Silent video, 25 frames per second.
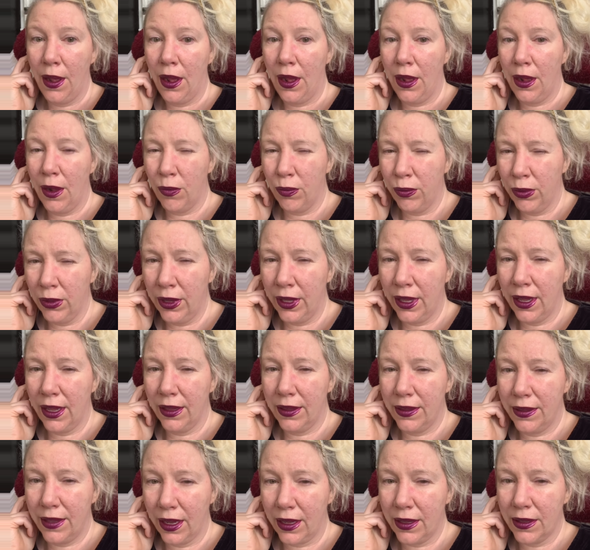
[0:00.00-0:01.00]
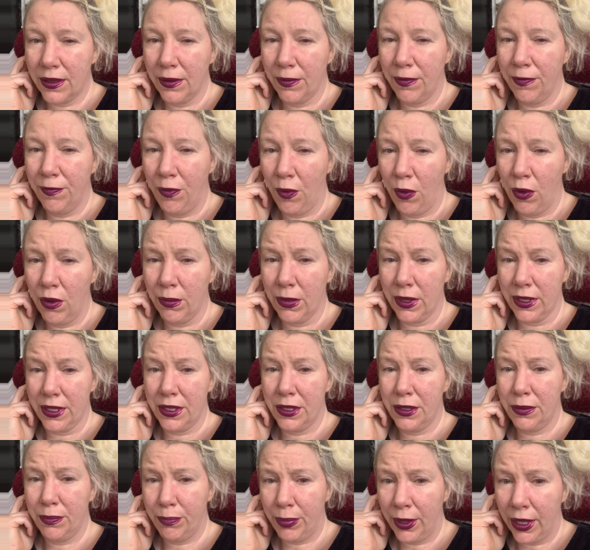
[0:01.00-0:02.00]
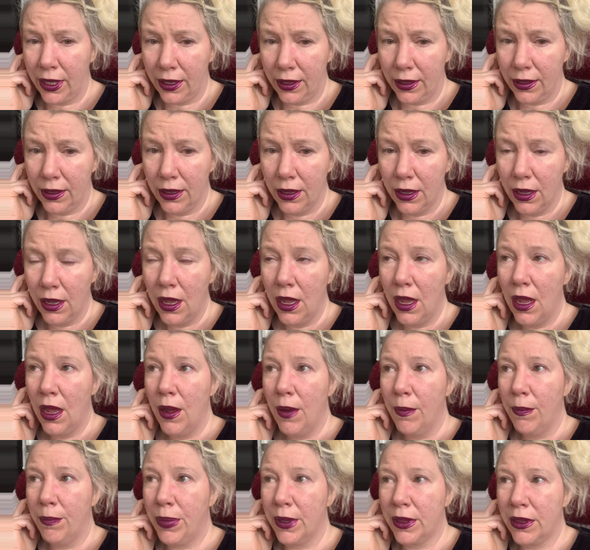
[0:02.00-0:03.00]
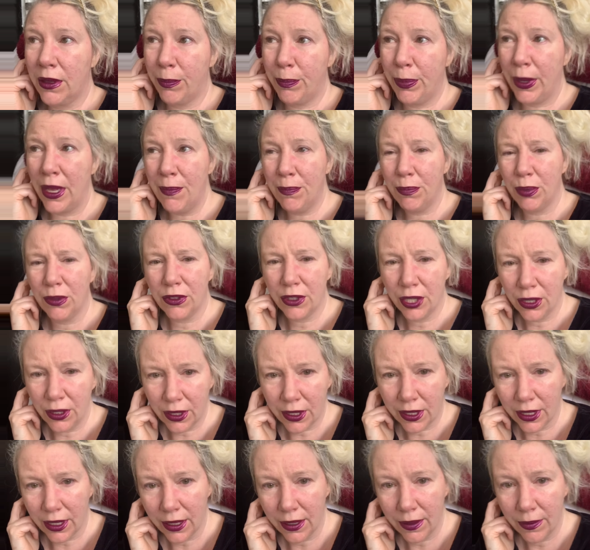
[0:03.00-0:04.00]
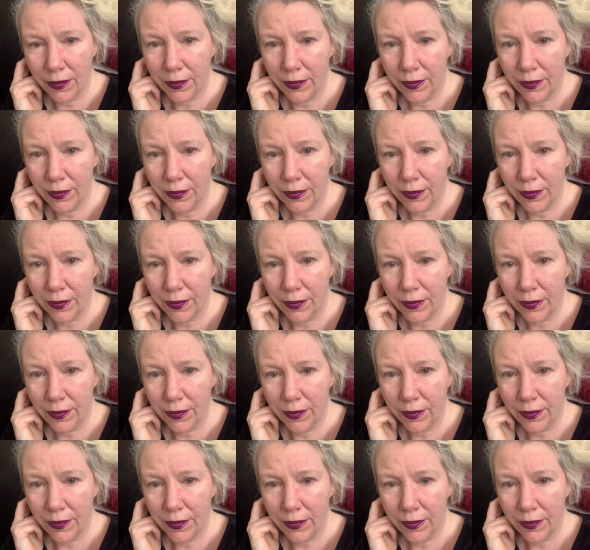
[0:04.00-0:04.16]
a really addictive form of speed, but the people took it.